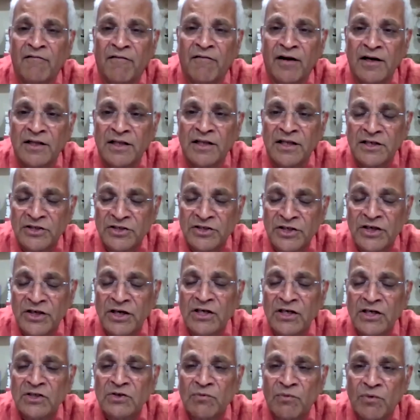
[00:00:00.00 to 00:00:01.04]
for this
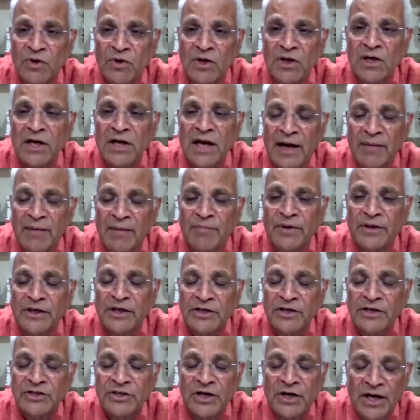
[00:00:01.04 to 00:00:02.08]
year's World
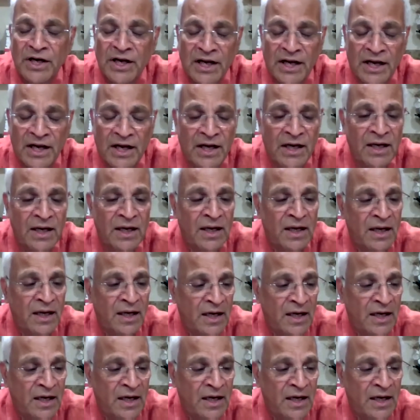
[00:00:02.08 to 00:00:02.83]
Hypertension Day,